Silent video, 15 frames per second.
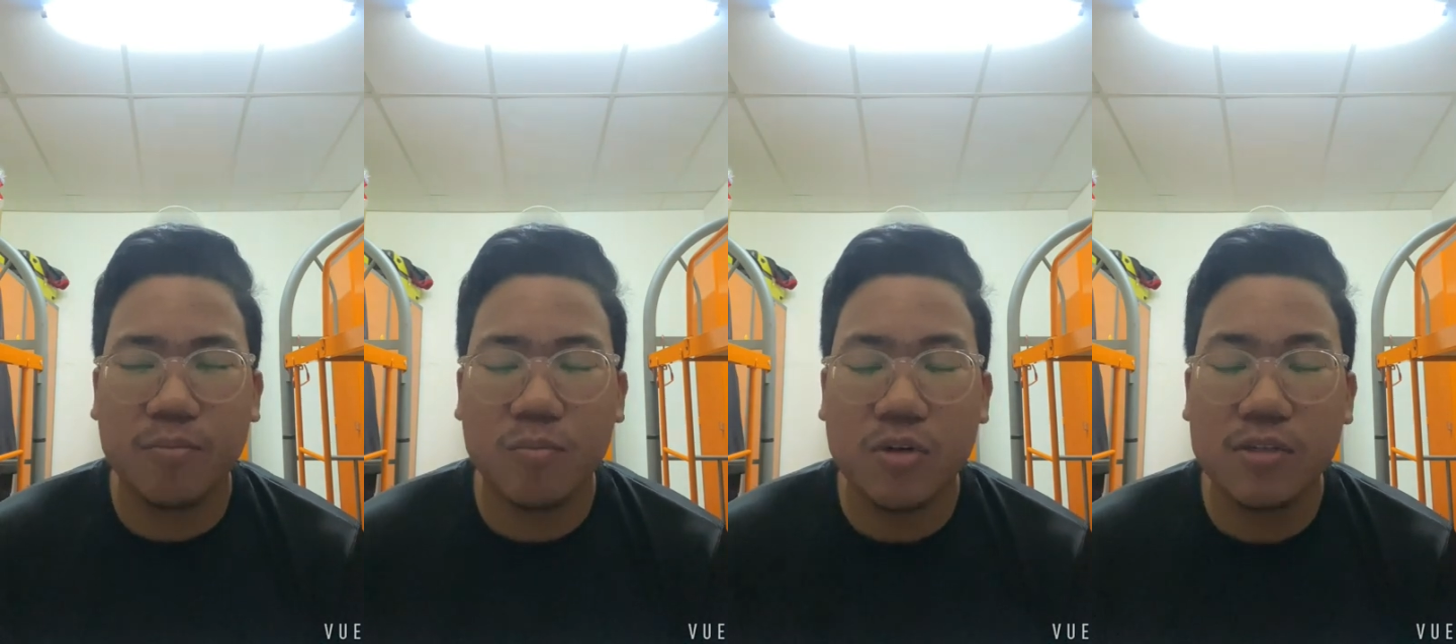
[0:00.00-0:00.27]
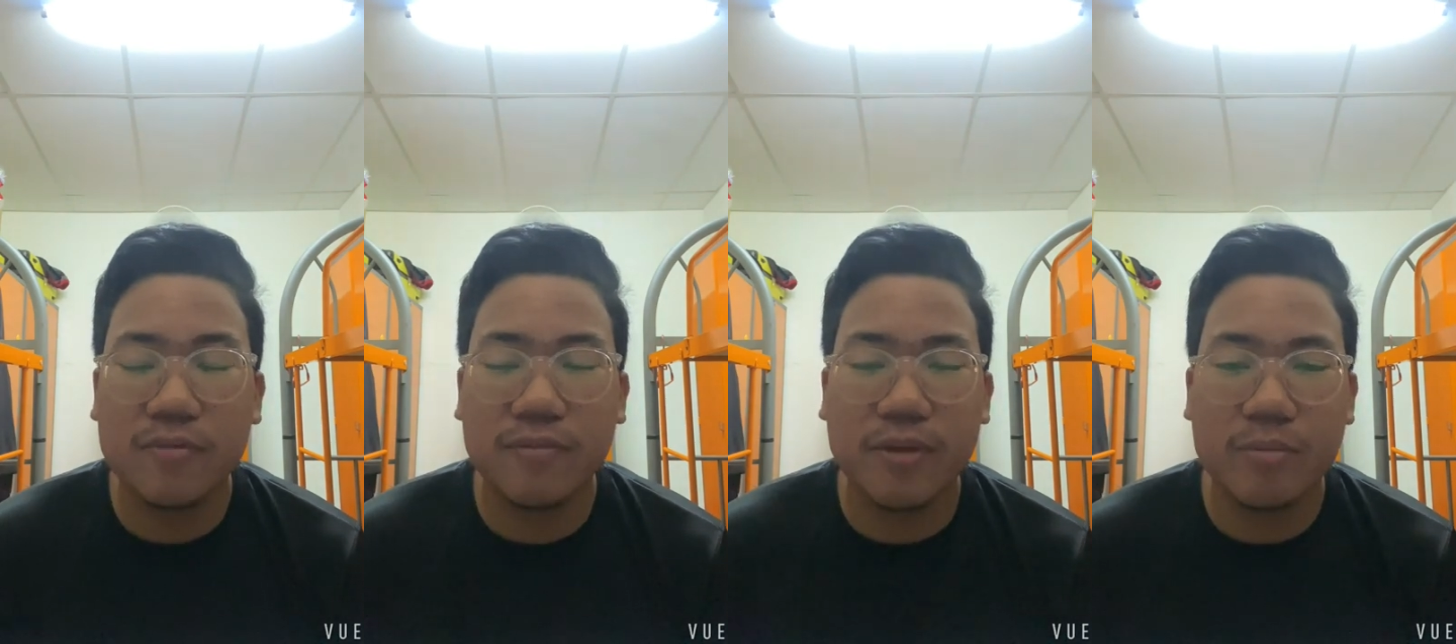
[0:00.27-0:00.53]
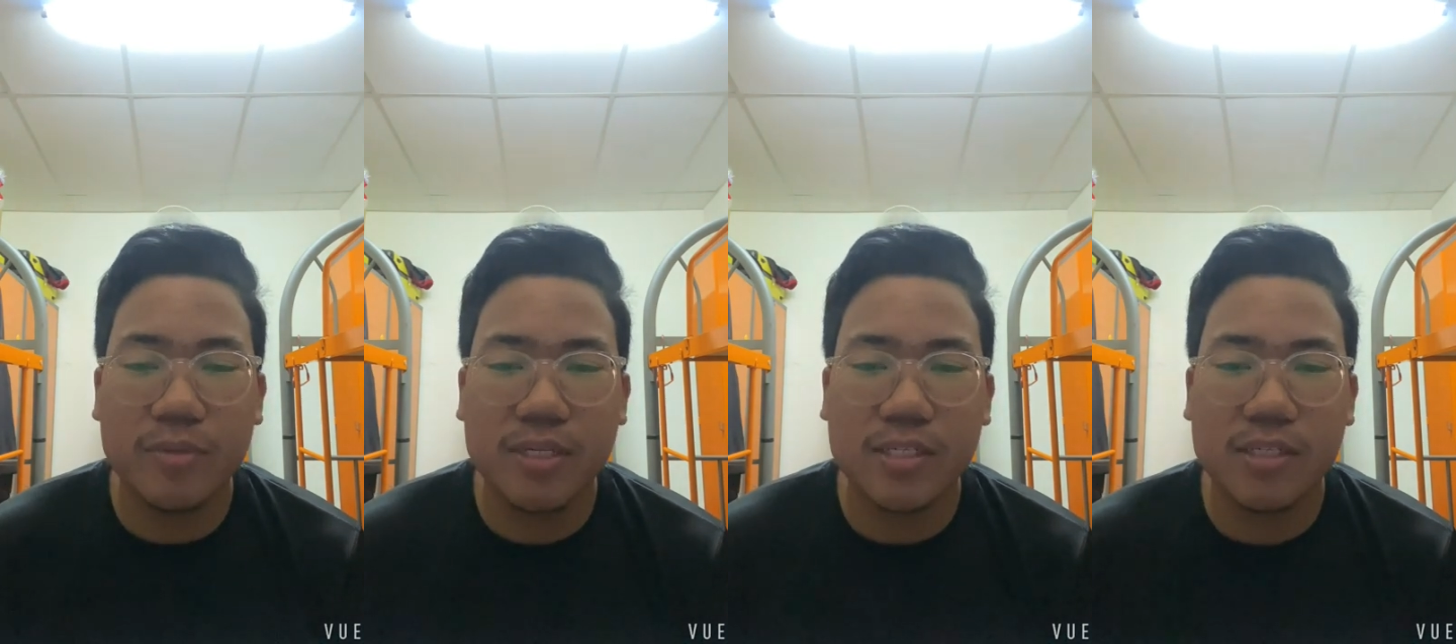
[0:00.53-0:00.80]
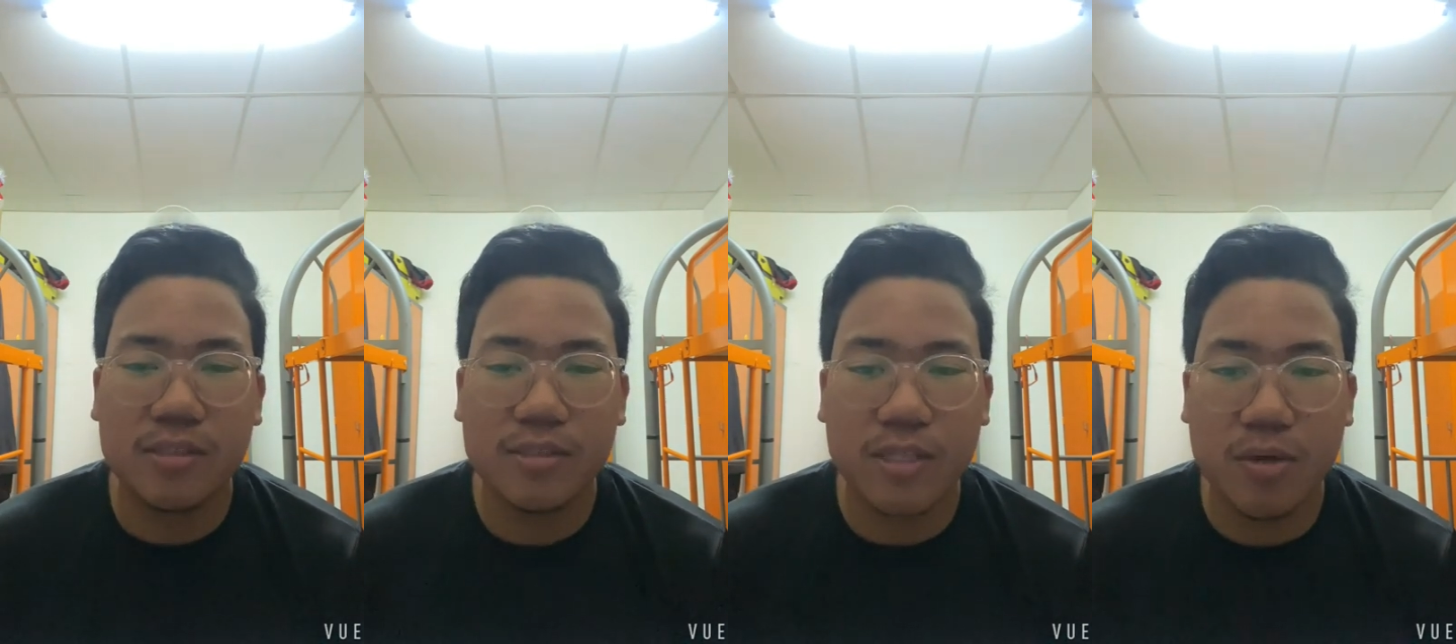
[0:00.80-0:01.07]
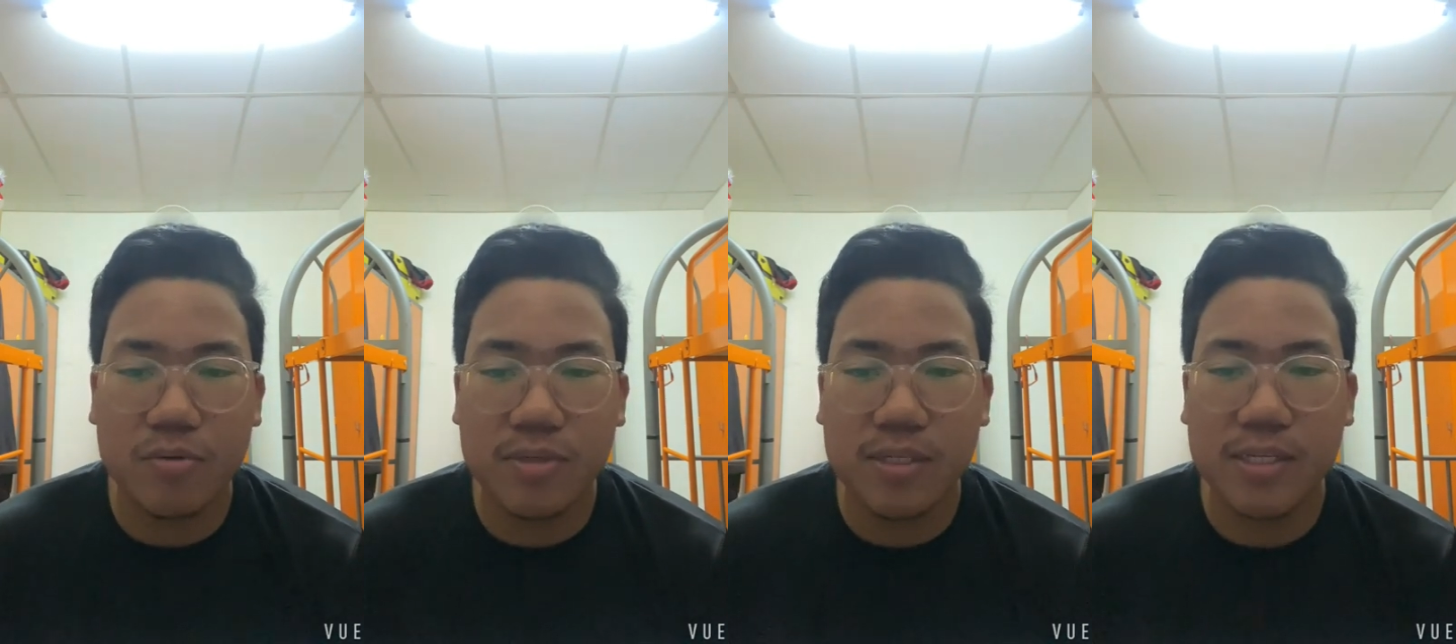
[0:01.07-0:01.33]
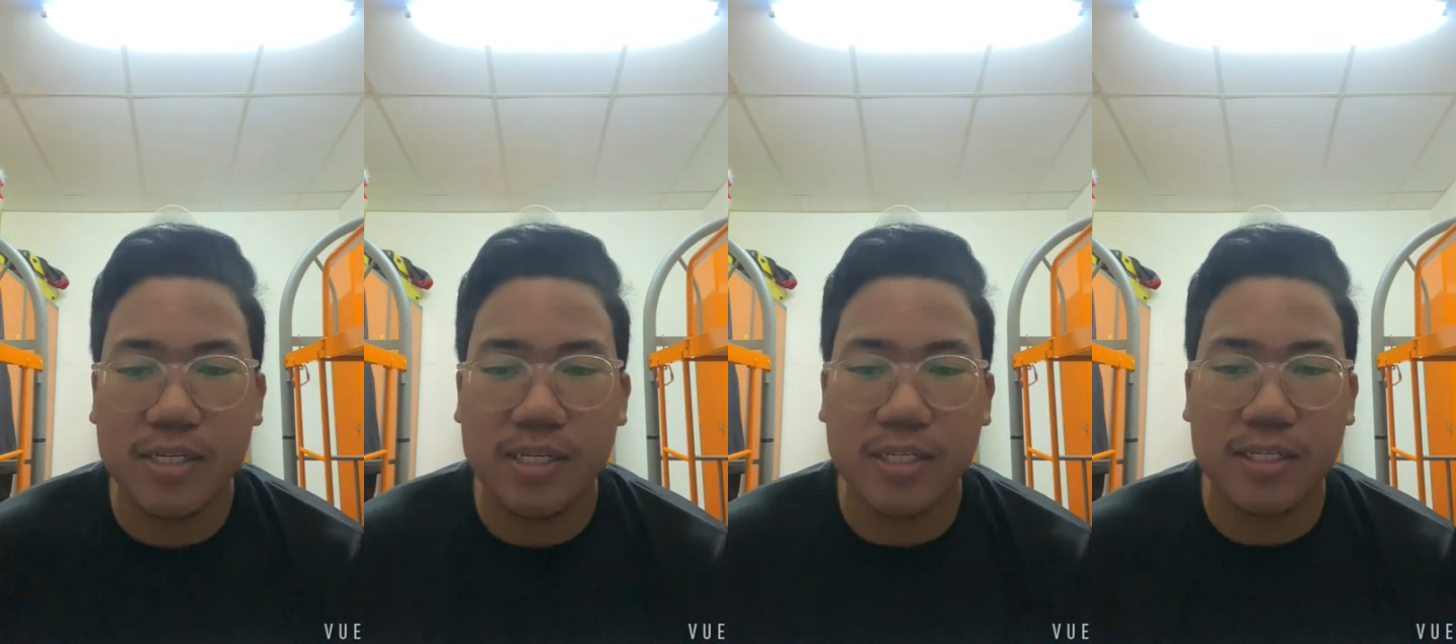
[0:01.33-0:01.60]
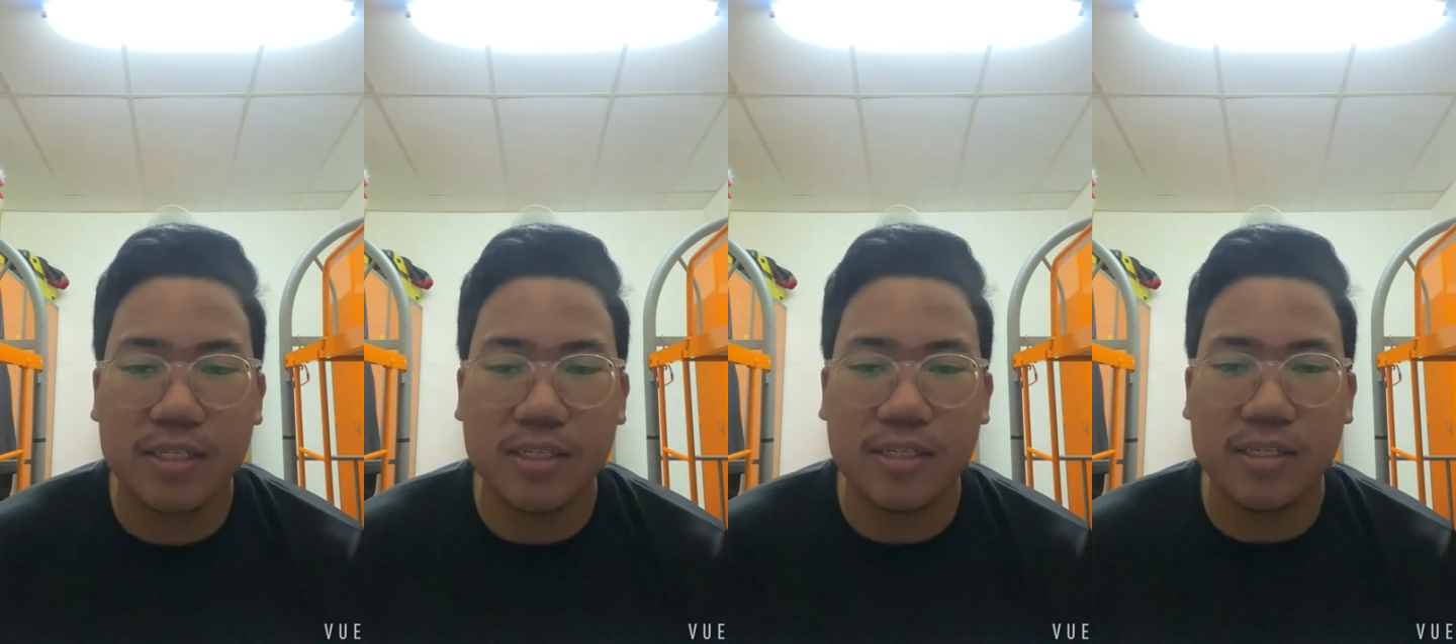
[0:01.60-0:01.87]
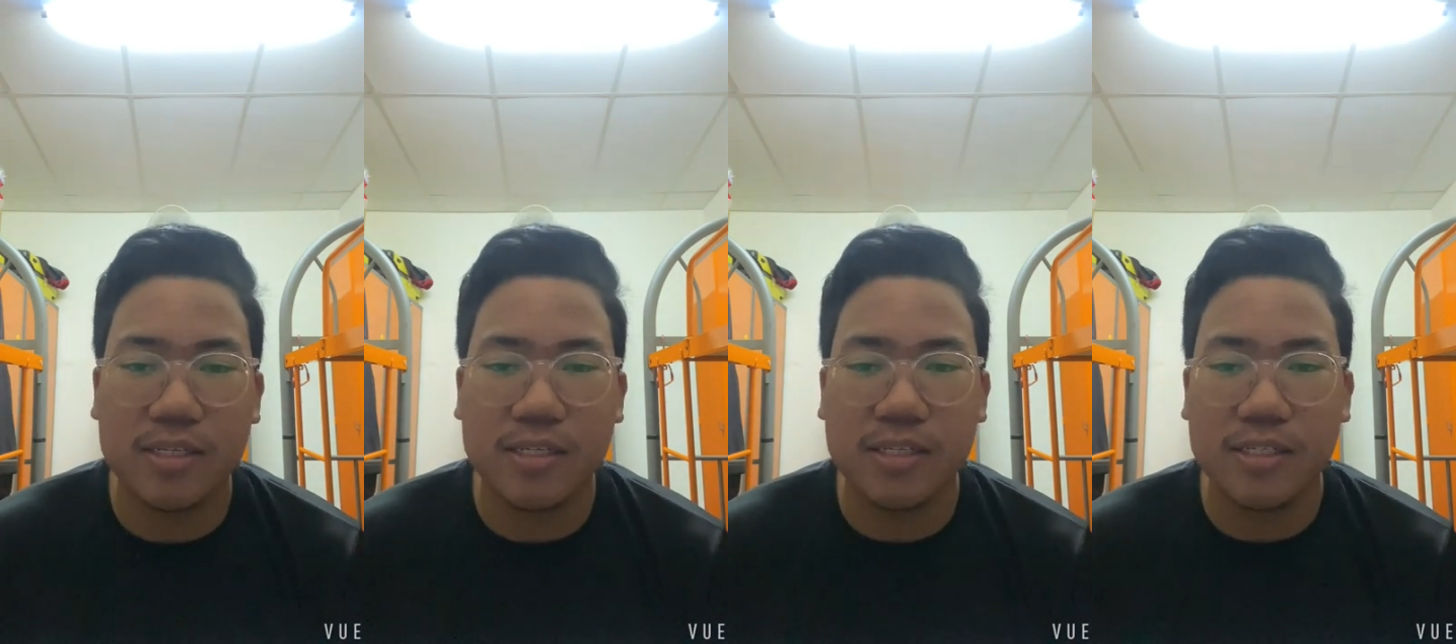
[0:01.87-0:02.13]
most famous tower
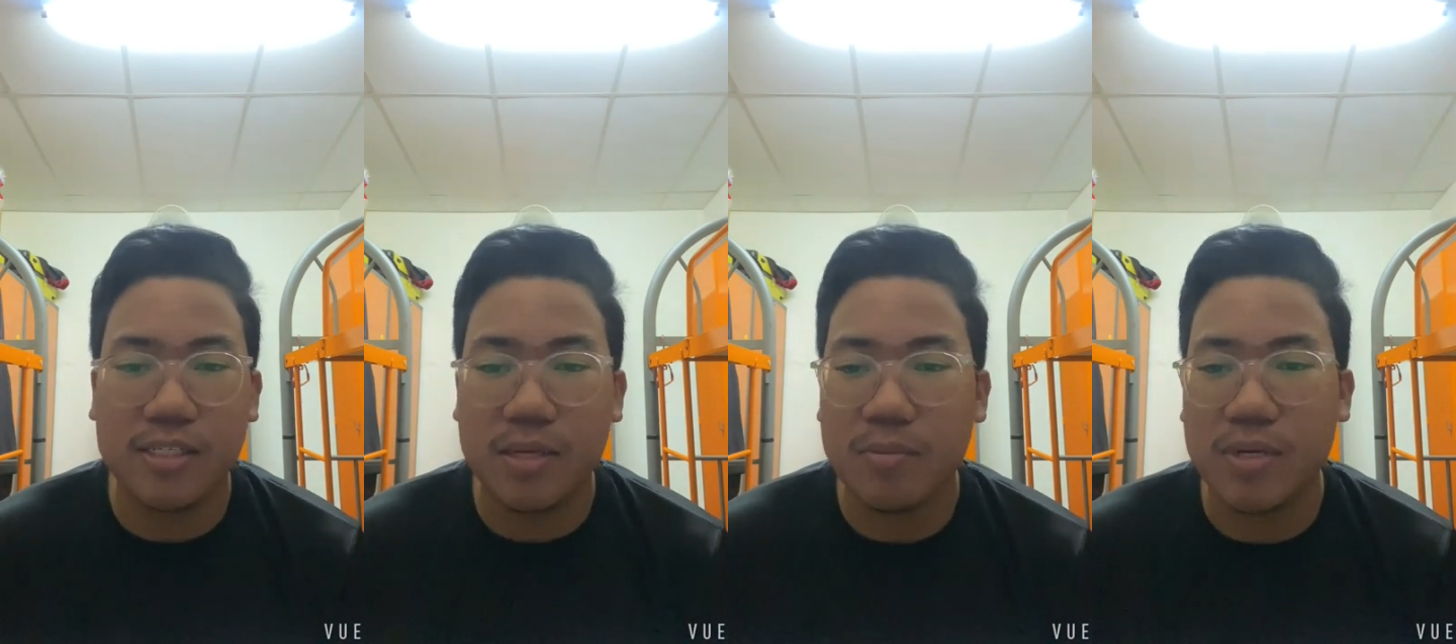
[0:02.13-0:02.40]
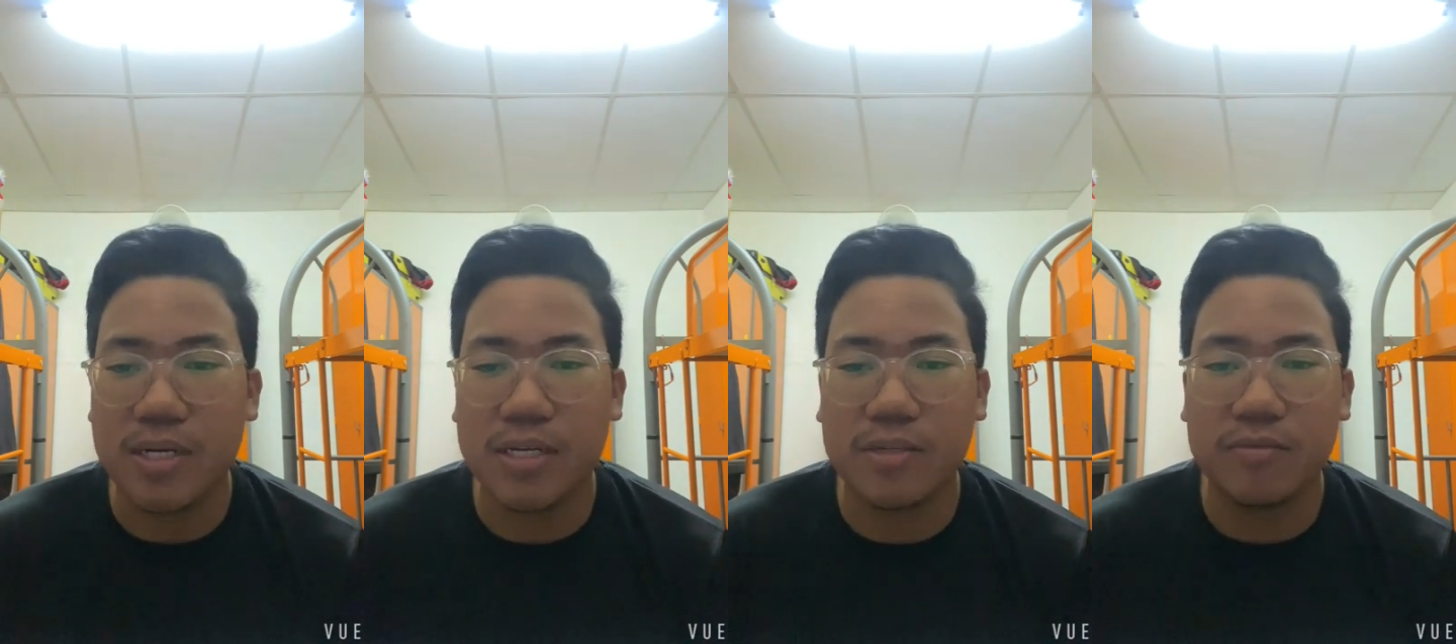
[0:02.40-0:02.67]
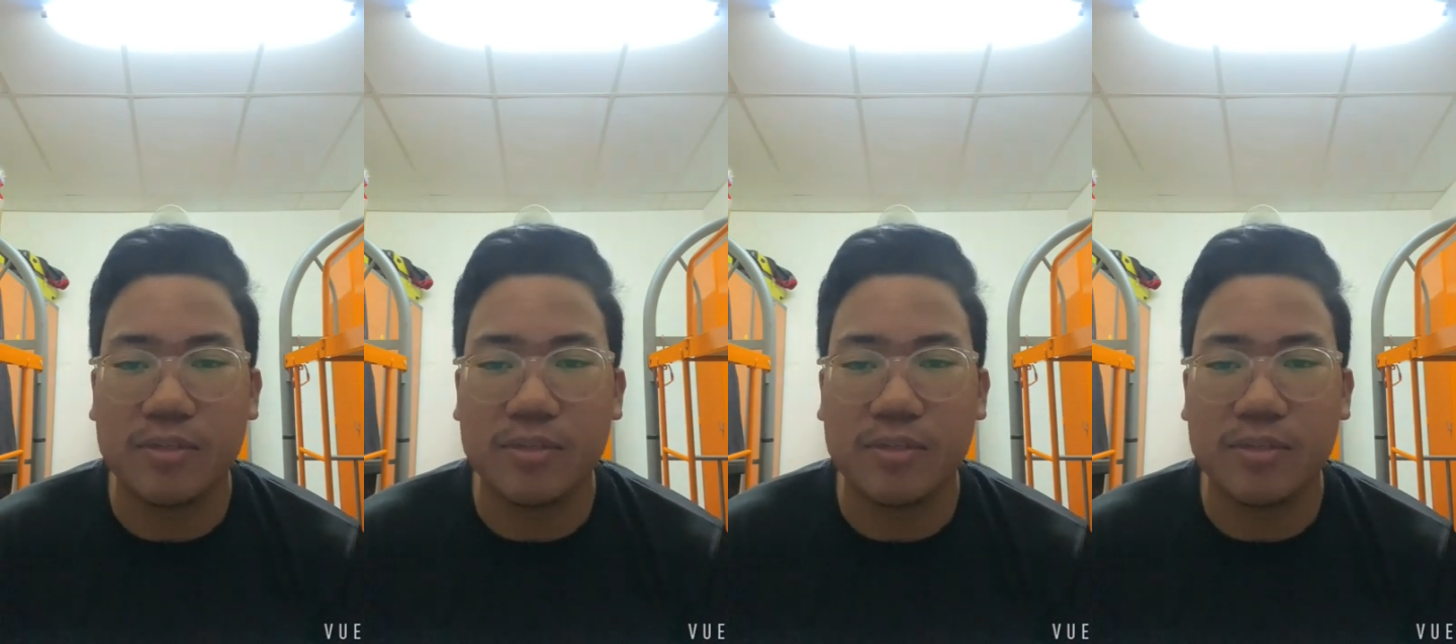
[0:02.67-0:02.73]
in the Sabah,